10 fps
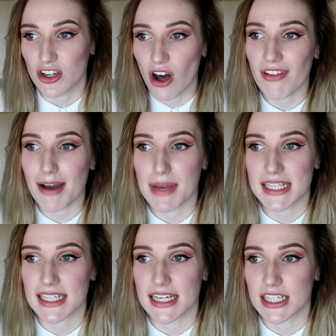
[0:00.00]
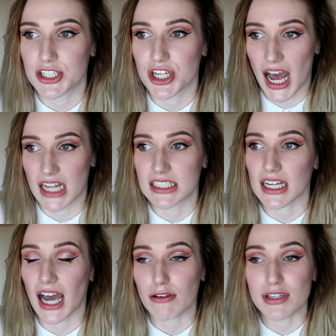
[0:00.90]
got that message and
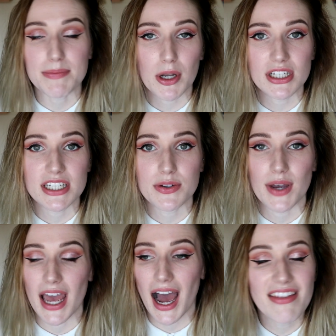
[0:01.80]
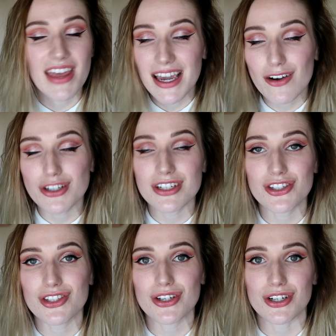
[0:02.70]
I responded to it and they
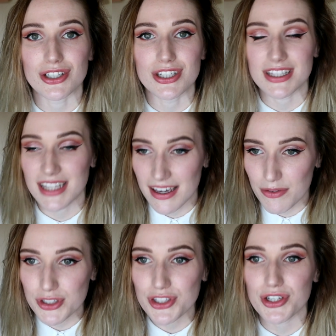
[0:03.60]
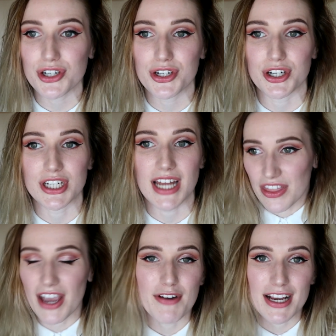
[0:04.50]
understood. They were so good.
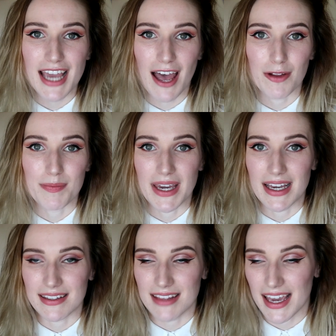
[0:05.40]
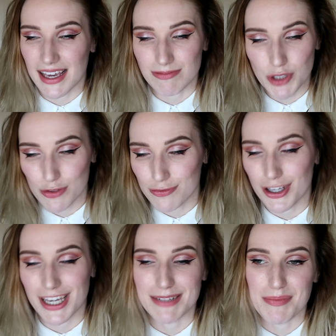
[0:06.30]
They really helped me. They
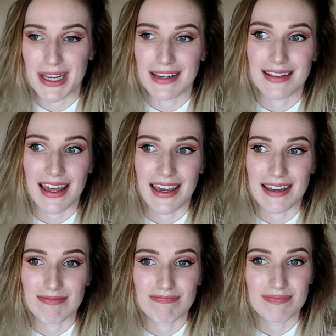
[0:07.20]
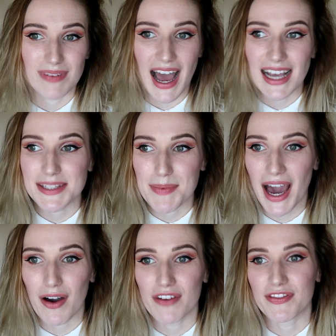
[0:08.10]
comforted me. They asked me
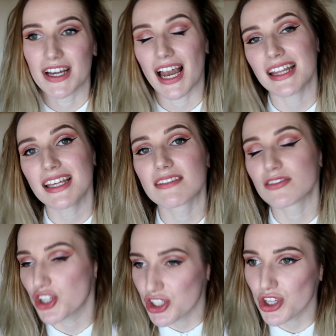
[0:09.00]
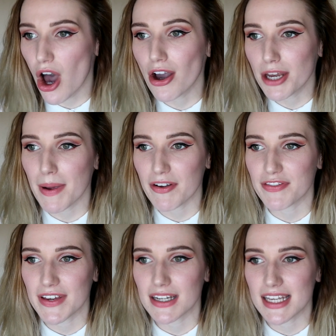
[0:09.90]
how I feel. I think just talking about your
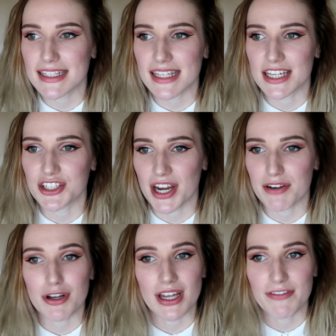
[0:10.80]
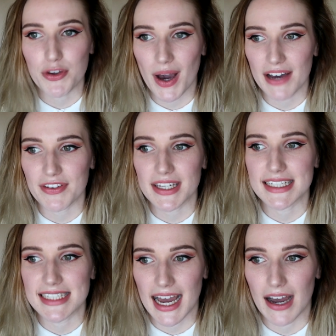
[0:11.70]
feelings in general, if you are
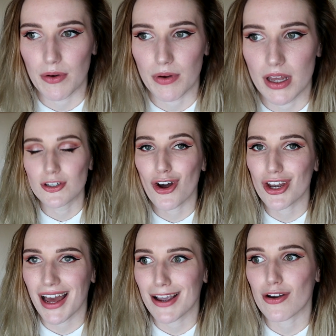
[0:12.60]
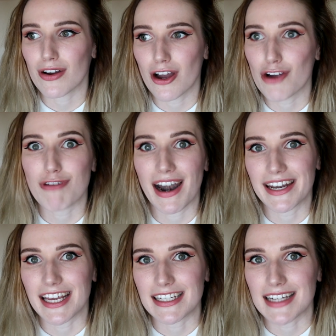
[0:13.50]
feeling down, not like a
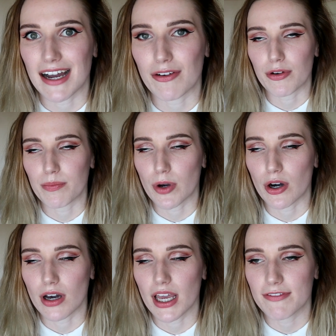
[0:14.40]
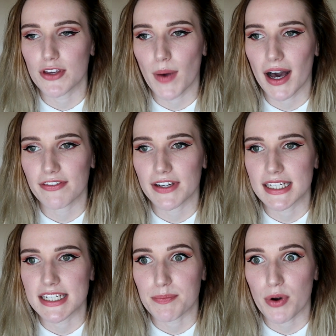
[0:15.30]
ranty down, but if you are
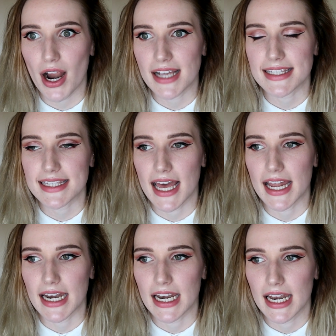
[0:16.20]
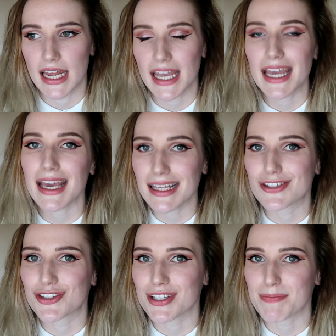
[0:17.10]
feeling depressed, then it
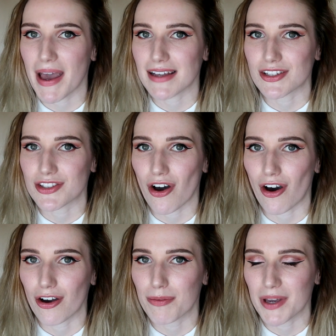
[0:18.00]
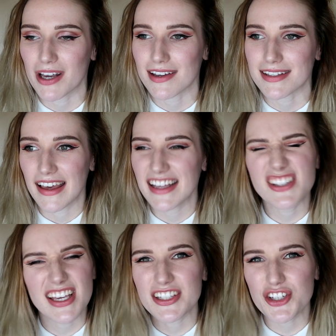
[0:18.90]
is just better to talk because
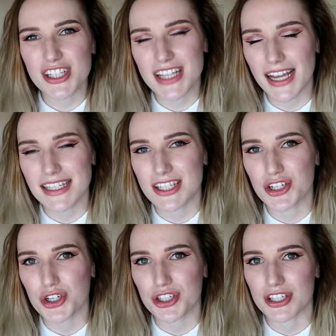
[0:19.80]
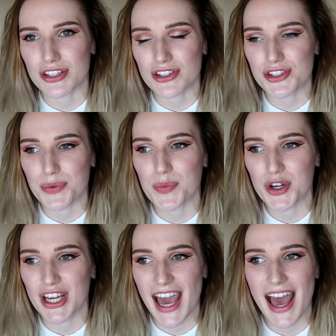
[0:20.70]
it's just nice to know that
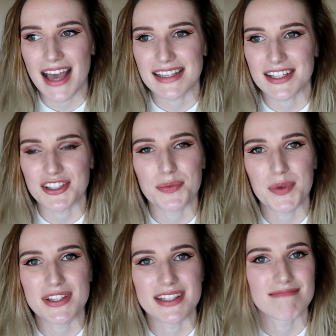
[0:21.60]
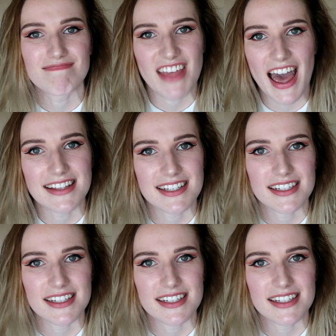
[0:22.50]
someone cares and someone's there to